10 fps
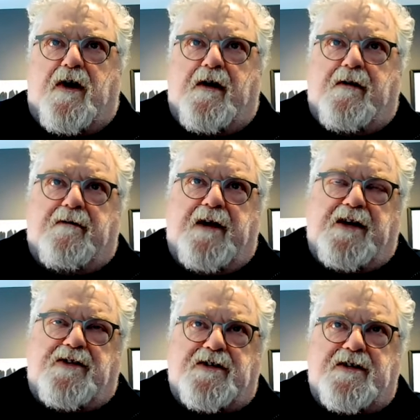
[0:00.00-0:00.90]
Our
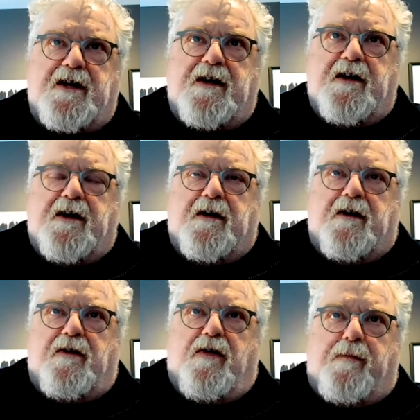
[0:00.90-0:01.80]
agency,
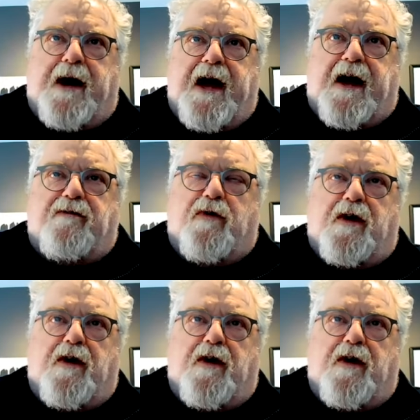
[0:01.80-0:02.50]
the group I act for,